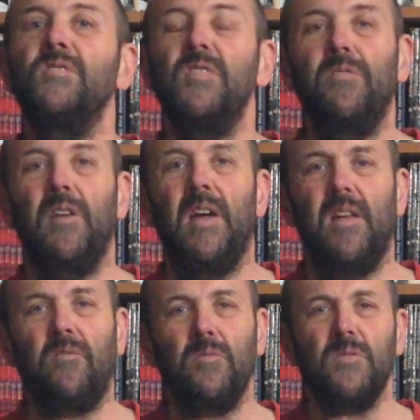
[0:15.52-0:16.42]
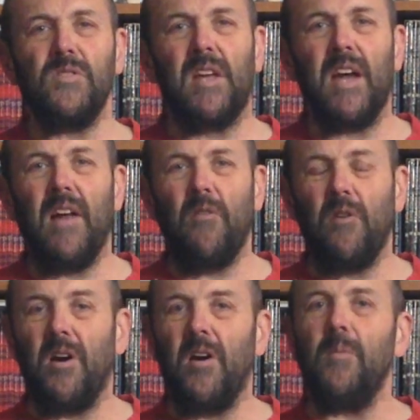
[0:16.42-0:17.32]
Stephen Hand from Stakada
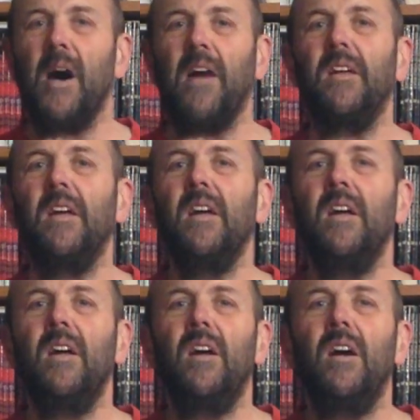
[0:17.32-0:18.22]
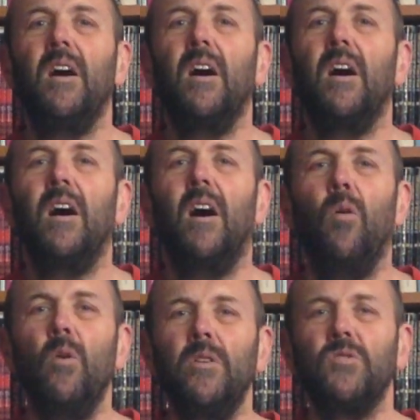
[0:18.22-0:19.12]
in Hobart. I
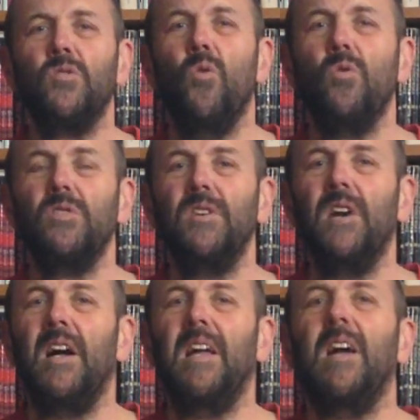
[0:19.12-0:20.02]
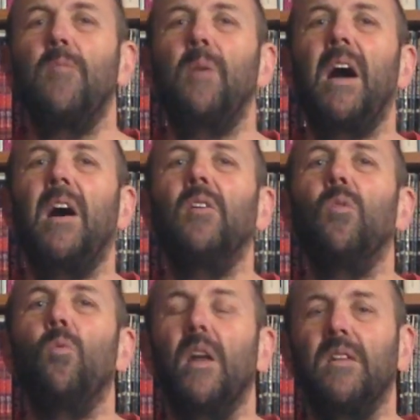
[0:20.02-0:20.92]
want to talk today about
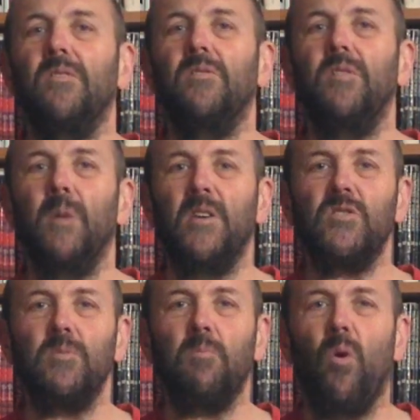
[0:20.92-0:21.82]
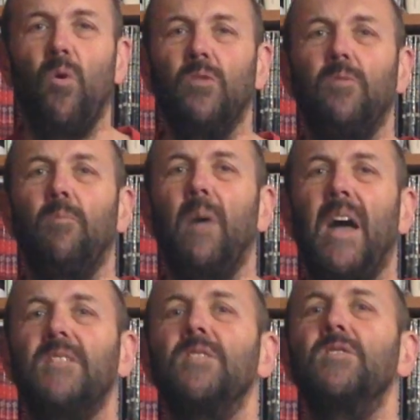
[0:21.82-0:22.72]
one of the most important
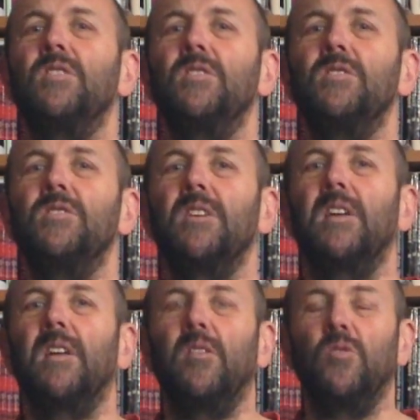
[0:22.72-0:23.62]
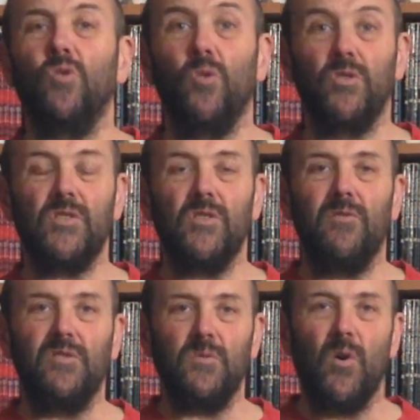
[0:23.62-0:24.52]
passages in George
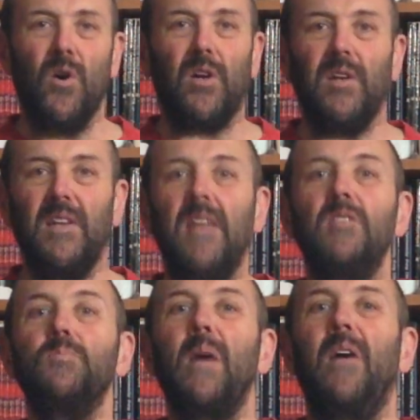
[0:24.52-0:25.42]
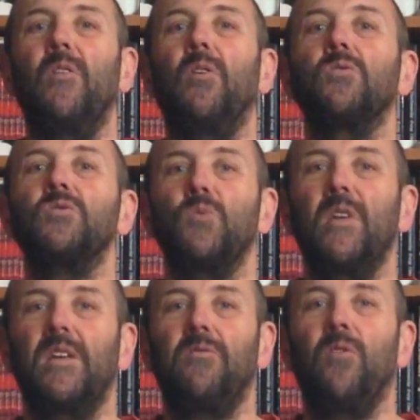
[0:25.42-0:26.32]
Silver's work, and that is Paradox
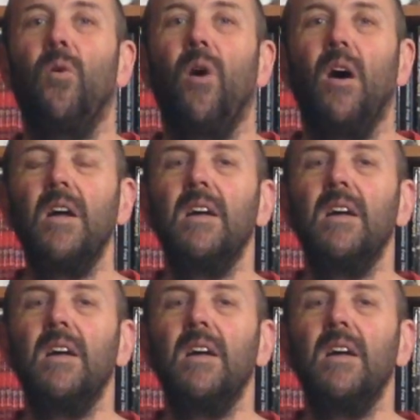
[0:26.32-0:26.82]
24.